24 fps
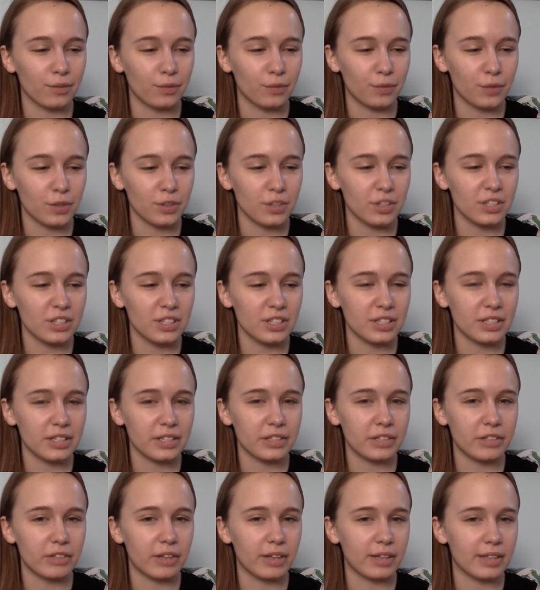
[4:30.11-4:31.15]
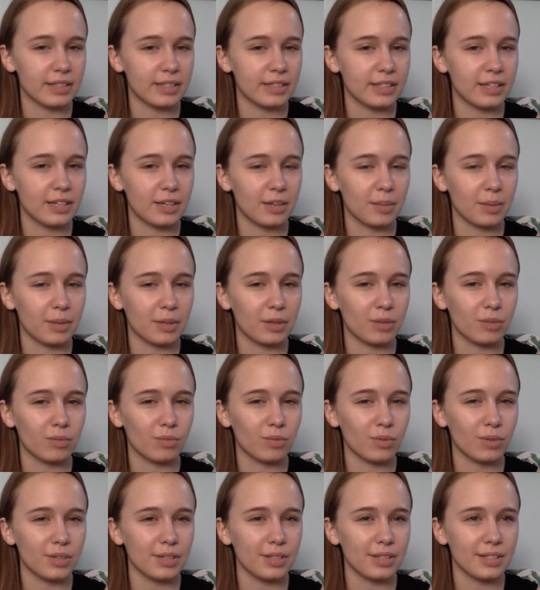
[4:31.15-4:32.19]
first was a little hesitant. I'm like,
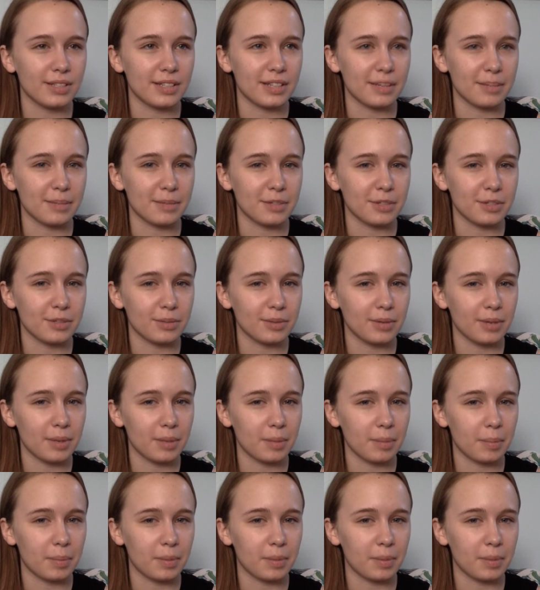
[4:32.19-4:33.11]
what is Damon doing?